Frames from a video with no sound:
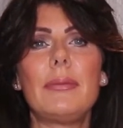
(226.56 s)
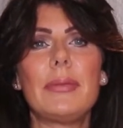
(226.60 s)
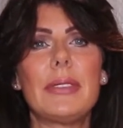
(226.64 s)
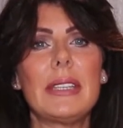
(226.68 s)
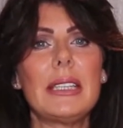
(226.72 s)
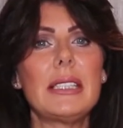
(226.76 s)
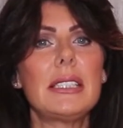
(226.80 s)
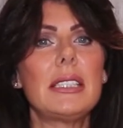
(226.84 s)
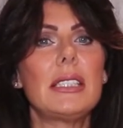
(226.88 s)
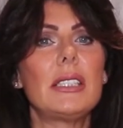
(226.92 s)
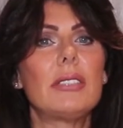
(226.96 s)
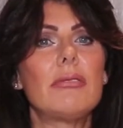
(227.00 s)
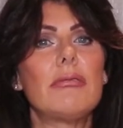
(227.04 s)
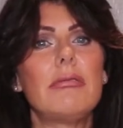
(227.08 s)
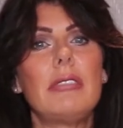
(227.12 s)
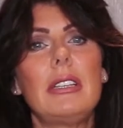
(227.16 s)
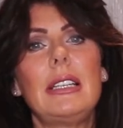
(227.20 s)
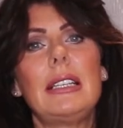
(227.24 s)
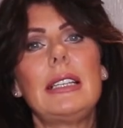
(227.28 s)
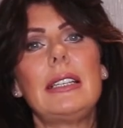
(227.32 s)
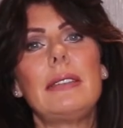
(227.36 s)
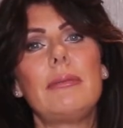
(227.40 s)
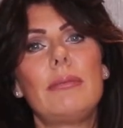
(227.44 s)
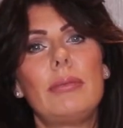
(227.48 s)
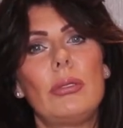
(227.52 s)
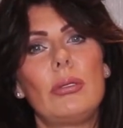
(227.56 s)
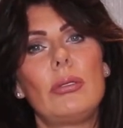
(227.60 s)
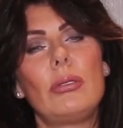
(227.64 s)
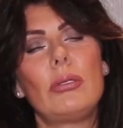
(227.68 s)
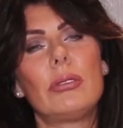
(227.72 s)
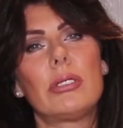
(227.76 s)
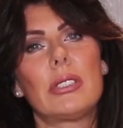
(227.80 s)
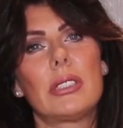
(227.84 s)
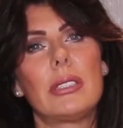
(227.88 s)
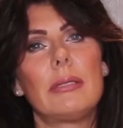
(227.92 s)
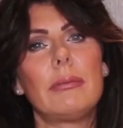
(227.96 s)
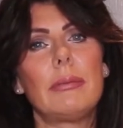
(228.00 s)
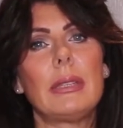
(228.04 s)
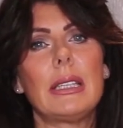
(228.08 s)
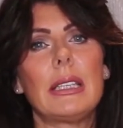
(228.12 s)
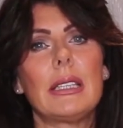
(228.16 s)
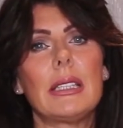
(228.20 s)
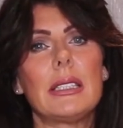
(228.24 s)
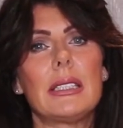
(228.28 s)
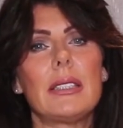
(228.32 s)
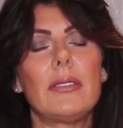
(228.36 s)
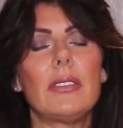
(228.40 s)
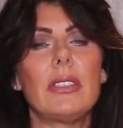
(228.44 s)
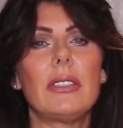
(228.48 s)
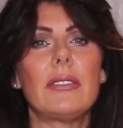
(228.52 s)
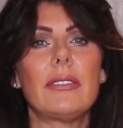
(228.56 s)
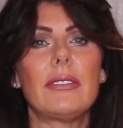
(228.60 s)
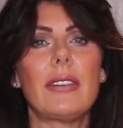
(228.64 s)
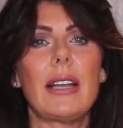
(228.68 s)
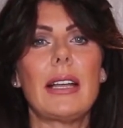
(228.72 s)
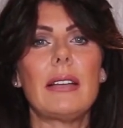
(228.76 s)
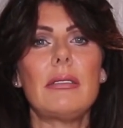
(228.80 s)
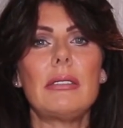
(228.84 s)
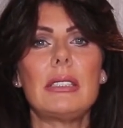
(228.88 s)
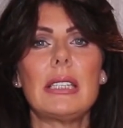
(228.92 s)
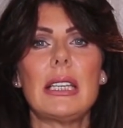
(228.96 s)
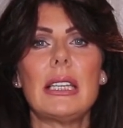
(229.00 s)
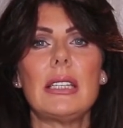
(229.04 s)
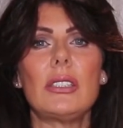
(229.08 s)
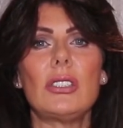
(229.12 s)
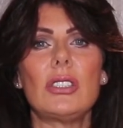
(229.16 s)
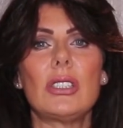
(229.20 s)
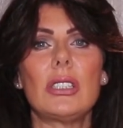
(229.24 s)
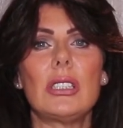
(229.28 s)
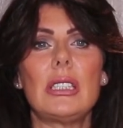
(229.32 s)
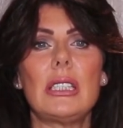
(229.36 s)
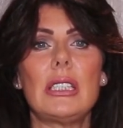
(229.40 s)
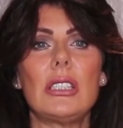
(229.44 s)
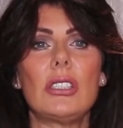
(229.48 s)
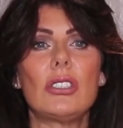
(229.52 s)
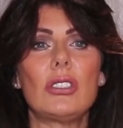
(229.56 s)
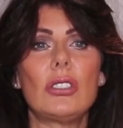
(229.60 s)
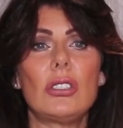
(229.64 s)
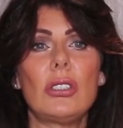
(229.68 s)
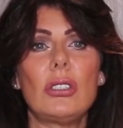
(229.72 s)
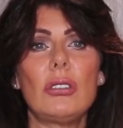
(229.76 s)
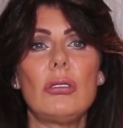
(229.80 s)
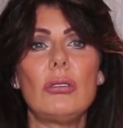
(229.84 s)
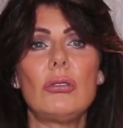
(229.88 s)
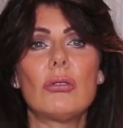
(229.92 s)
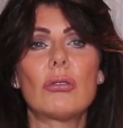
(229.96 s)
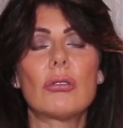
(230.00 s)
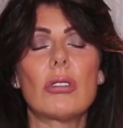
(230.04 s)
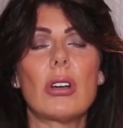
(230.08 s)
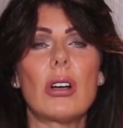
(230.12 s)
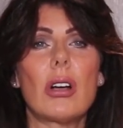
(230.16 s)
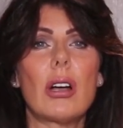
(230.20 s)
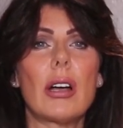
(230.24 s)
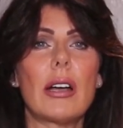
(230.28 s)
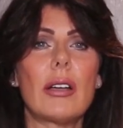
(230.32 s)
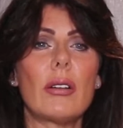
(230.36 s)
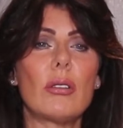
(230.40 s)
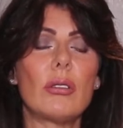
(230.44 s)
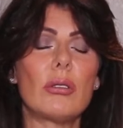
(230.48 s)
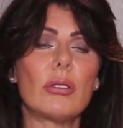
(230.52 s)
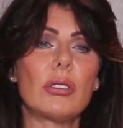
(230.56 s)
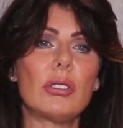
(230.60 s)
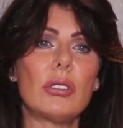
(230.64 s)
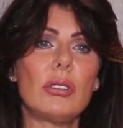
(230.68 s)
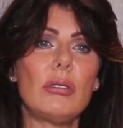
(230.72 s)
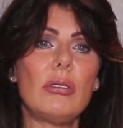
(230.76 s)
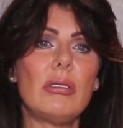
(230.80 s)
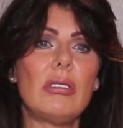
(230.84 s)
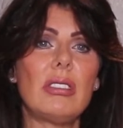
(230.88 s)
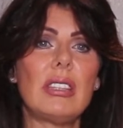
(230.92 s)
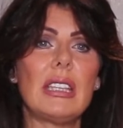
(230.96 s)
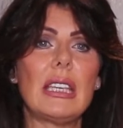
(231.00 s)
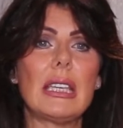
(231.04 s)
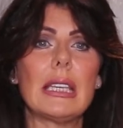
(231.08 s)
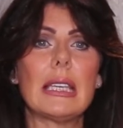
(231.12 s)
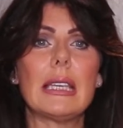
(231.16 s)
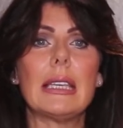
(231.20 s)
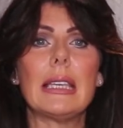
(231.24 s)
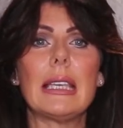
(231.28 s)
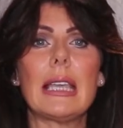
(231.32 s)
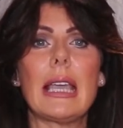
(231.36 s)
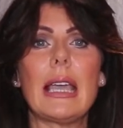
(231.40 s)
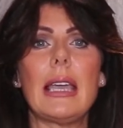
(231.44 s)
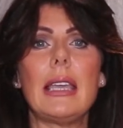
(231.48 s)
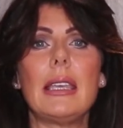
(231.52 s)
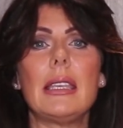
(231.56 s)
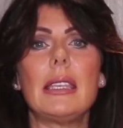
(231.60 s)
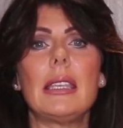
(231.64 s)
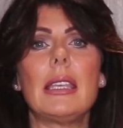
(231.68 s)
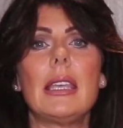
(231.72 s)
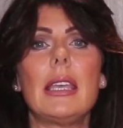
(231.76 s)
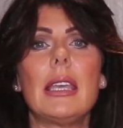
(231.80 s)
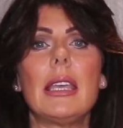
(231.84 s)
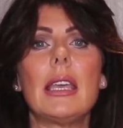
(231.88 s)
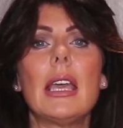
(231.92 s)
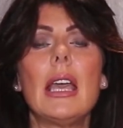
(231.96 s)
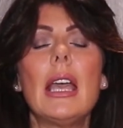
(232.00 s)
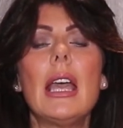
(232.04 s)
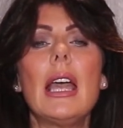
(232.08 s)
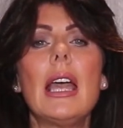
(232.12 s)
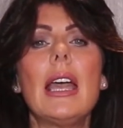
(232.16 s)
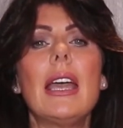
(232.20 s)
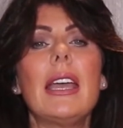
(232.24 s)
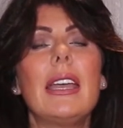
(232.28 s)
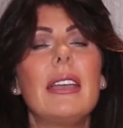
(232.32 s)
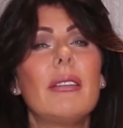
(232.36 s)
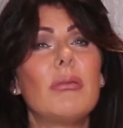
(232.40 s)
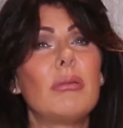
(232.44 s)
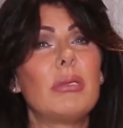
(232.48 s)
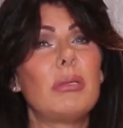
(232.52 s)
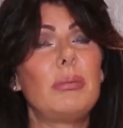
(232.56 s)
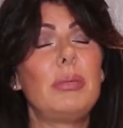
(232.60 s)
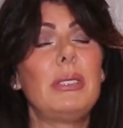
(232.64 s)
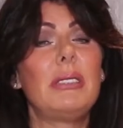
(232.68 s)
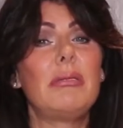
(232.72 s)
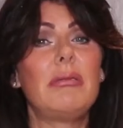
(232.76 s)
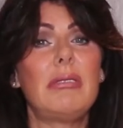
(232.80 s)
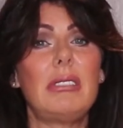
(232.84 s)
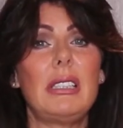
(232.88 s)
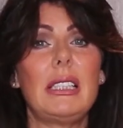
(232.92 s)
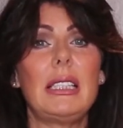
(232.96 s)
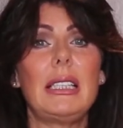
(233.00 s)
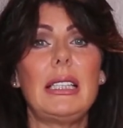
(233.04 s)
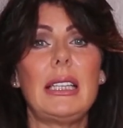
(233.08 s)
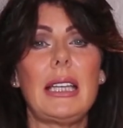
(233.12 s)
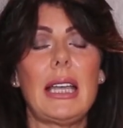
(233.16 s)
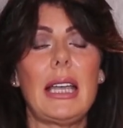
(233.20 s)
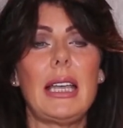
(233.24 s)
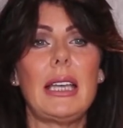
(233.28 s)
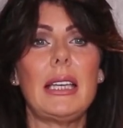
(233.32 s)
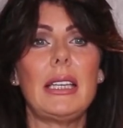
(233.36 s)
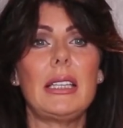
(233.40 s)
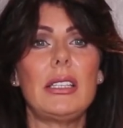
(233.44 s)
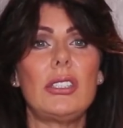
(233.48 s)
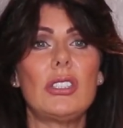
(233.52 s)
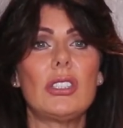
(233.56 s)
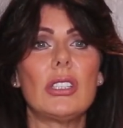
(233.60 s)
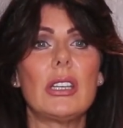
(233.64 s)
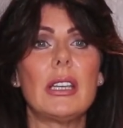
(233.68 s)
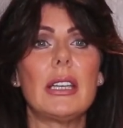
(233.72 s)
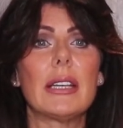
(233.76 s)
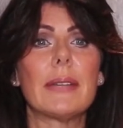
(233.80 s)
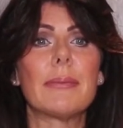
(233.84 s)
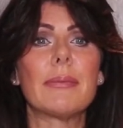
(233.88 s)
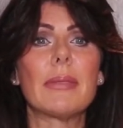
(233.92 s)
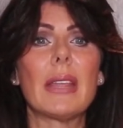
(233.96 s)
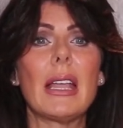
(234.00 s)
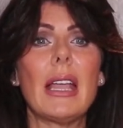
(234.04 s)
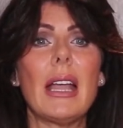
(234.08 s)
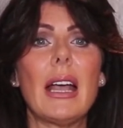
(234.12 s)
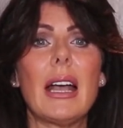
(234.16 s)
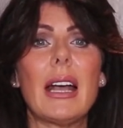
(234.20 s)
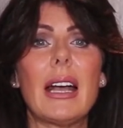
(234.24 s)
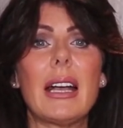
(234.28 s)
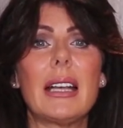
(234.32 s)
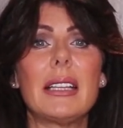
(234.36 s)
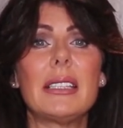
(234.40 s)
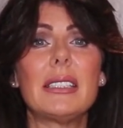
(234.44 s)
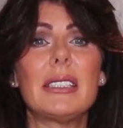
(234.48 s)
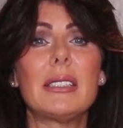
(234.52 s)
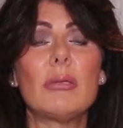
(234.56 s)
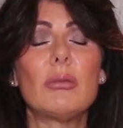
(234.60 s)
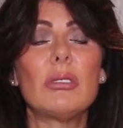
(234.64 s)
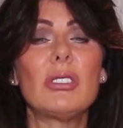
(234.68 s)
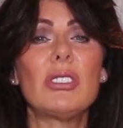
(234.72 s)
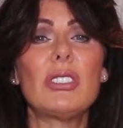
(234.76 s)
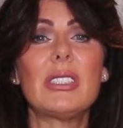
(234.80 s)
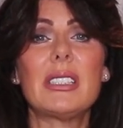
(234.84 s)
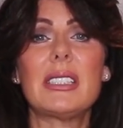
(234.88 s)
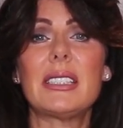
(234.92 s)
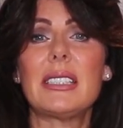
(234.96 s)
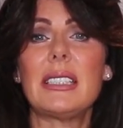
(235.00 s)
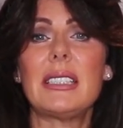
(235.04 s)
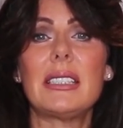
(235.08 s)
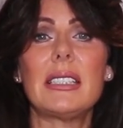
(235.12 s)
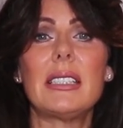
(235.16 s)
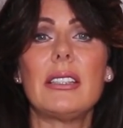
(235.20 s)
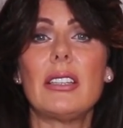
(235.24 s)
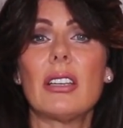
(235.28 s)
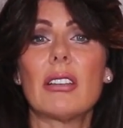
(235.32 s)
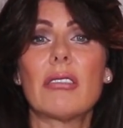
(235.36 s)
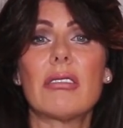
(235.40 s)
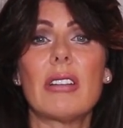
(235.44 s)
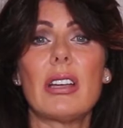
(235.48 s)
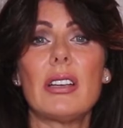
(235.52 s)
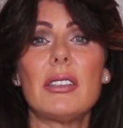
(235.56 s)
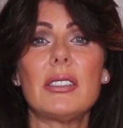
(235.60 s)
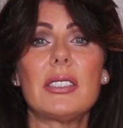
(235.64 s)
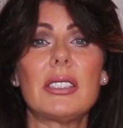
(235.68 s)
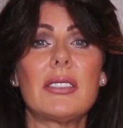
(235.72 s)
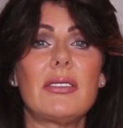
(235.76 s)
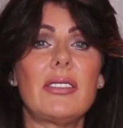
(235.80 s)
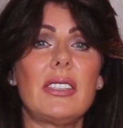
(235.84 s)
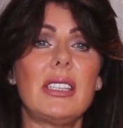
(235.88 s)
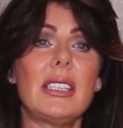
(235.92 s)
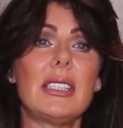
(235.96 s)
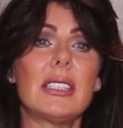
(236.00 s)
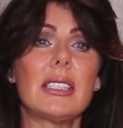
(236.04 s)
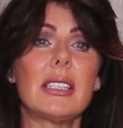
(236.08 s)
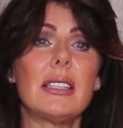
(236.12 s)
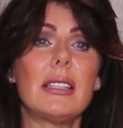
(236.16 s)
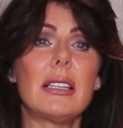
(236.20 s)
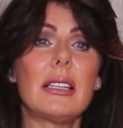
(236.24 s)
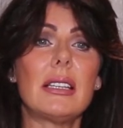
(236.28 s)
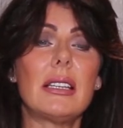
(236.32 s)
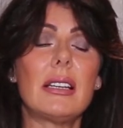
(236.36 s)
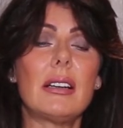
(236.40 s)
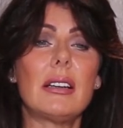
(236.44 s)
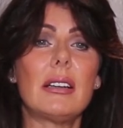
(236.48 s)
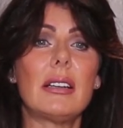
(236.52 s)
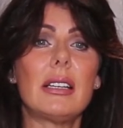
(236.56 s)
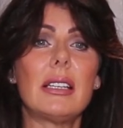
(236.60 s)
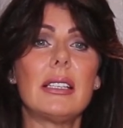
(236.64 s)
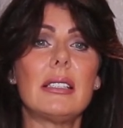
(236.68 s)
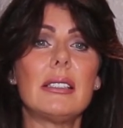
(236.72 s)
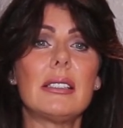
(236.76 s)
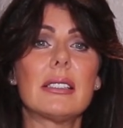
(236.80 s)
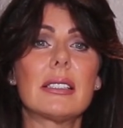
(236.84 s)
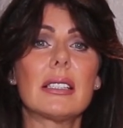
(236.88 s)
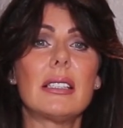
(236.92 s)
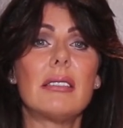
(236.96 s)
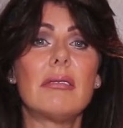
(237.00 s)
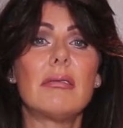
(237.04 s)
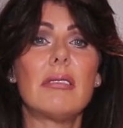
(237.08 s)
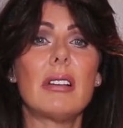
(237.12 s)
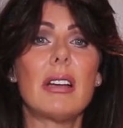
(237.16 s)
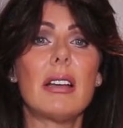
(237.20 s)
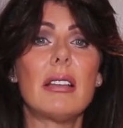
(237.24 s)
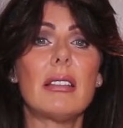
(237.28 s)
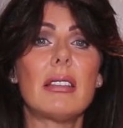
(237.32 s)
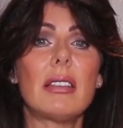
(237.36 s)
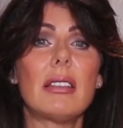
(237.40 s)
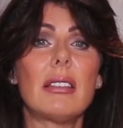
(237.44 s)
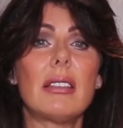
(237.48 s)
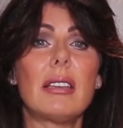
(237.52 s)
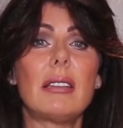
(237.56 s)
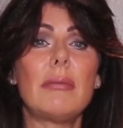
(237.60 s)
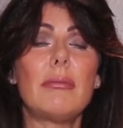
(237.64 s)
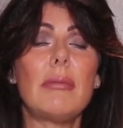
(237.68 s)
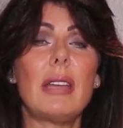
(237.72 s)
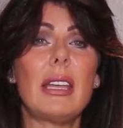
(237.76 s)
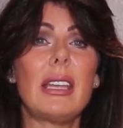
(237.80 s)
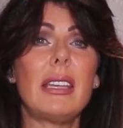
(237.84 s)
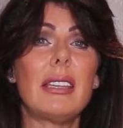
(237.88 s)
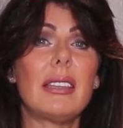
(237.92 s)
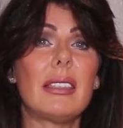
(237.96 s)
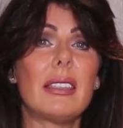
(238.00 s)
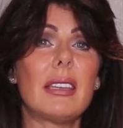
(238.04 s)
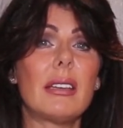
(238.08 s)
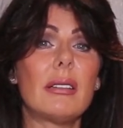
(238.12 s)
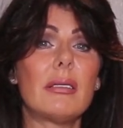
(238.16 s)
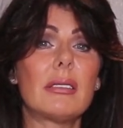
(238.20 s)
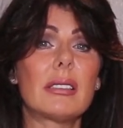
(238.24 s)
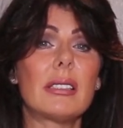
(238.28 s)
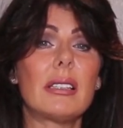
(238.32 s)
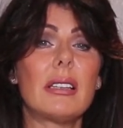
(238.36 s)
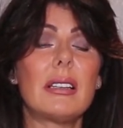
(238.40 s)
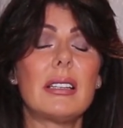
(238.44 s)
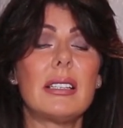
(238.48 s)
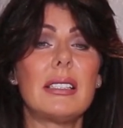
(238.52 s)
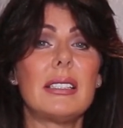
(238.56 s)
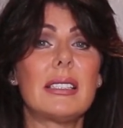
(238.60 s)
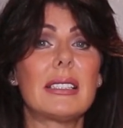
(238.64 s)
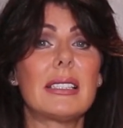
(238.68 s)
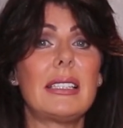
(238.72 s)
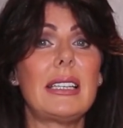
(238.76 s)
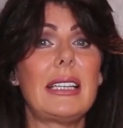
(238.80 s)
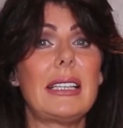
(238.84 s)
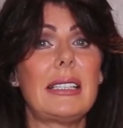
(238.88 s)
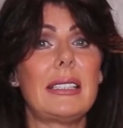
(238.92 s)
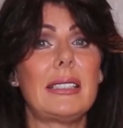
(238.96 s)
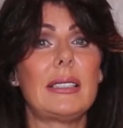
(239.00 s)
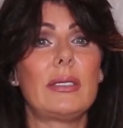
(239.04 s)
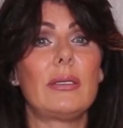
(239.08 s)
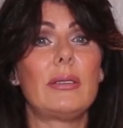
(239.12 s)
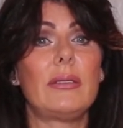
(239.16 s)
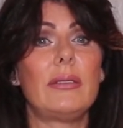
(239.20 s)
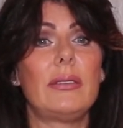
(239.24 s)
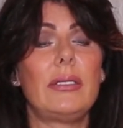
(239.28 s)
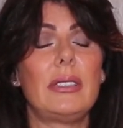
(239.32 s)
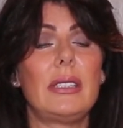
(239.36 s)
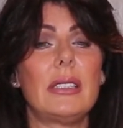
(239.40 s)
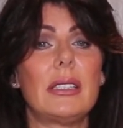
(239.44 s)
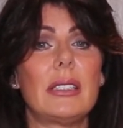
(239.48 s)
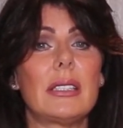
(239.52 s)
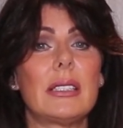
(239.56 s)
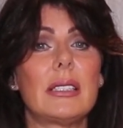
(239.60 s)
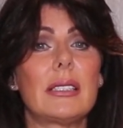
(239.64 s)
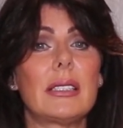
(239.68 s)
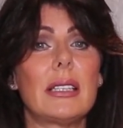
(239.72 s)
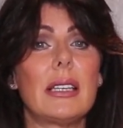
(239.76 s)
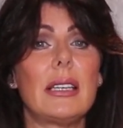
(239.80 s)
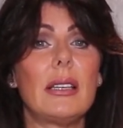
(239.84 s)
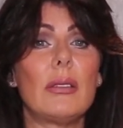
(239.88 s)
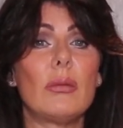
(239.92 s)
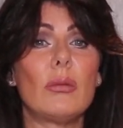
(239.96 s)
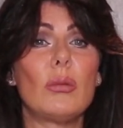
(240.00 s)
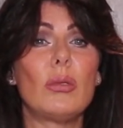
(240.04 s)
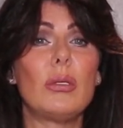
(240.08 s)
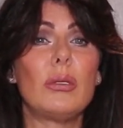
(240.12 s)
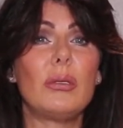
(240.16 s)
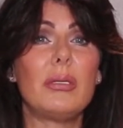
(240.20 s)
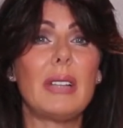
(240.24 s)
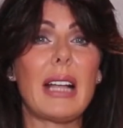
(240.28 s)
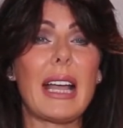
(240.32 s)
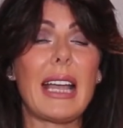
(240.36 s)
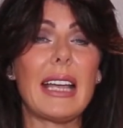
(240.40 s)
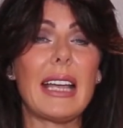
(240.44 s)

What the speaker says: This is really important, because if your foundation is too dry or too thick and cakey, it will be really aging, and it will just sit in the crow's feet and the lines, and rather than make those lines less obvious, it will